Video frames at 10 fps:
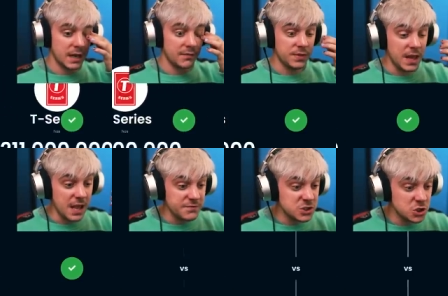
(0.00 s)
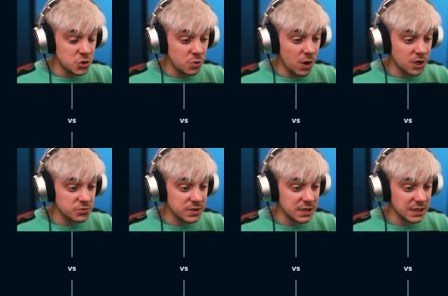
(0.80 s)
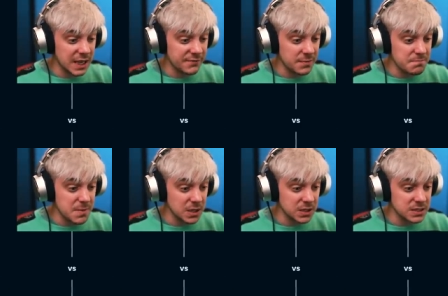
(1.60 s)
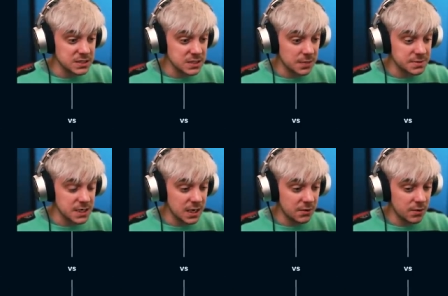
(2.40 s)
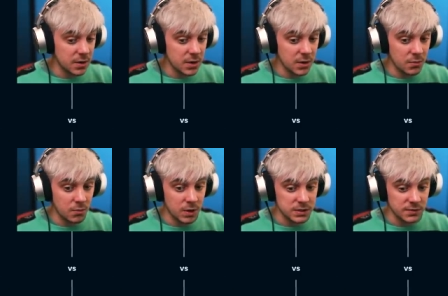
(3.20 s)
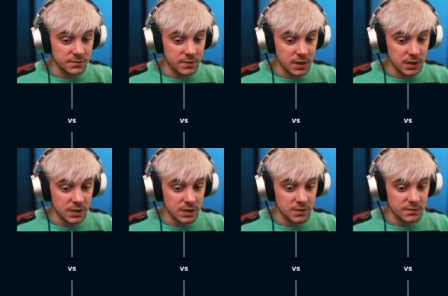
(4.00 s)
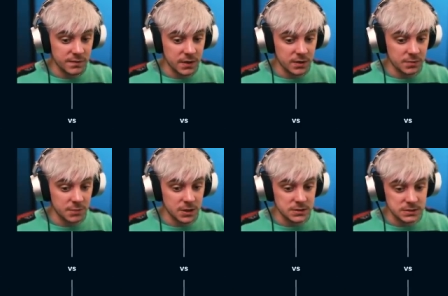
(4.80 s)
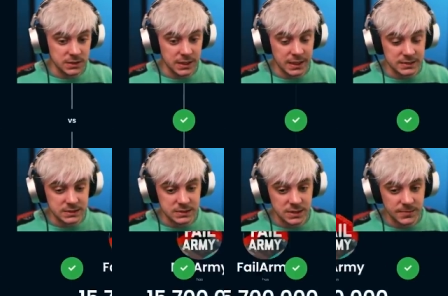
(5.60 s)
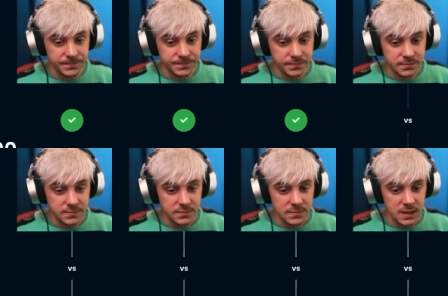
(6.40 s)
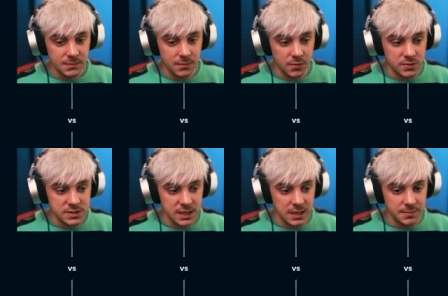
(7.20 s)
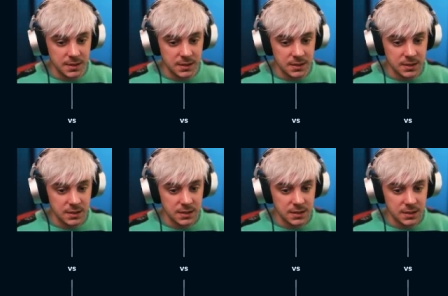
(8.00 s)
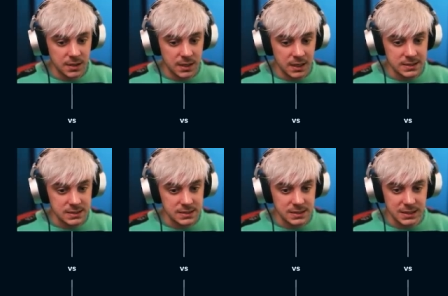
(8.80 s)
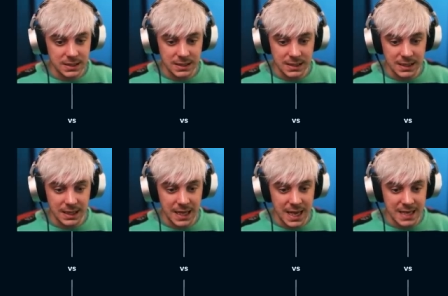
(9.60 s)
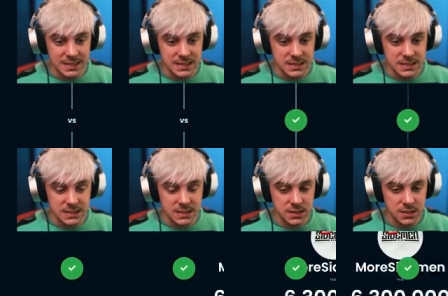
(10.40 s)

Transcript: have they have 211 million subs now. What the fuck? Phil Army has less. More Sidemen has less.